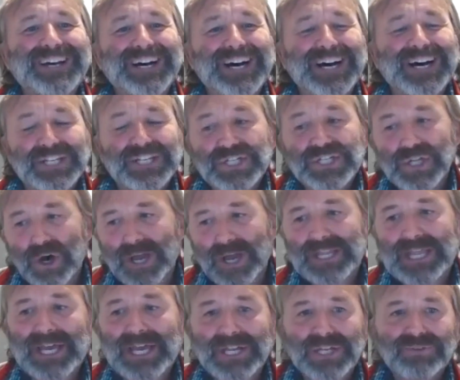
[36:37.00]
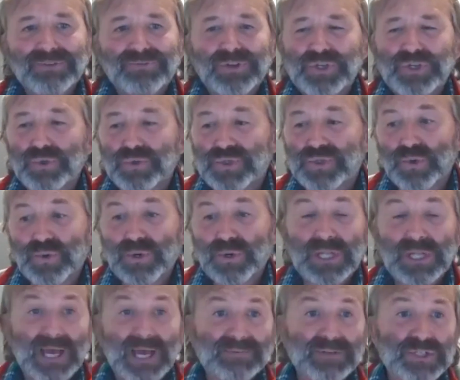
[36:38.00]
assign that individual to a
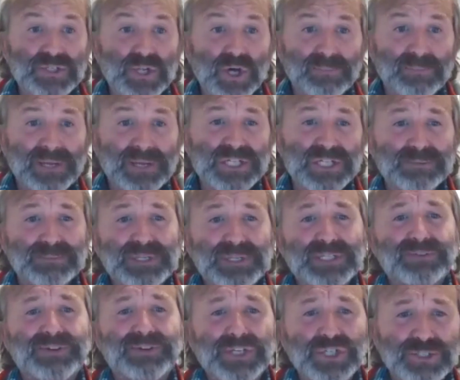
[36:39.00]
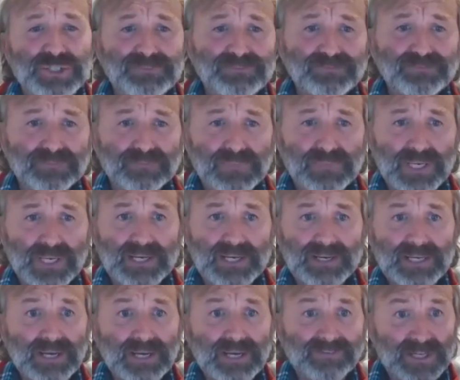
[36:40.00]
lifestyle medicine intervention,
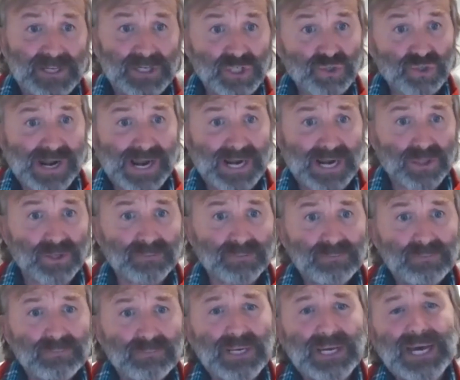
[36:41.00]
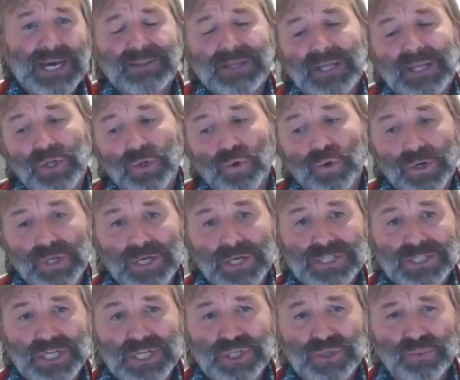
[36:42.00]
and then track them. And then the
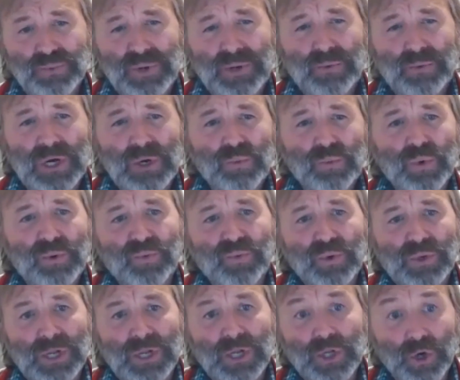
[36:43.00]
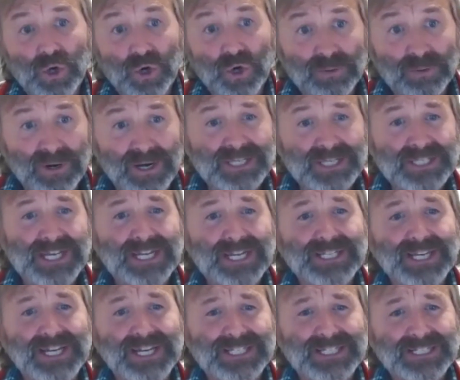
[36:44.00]
organization we work with will anonymize that
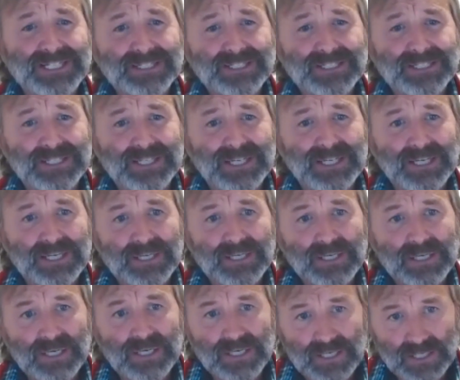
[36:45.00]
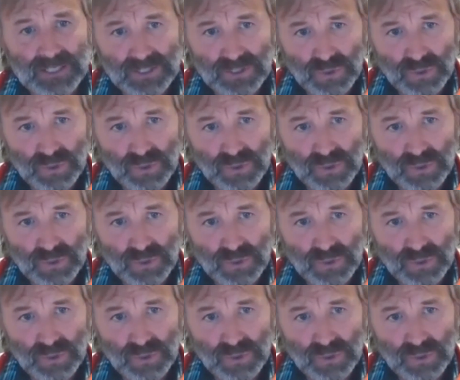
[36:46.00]
data and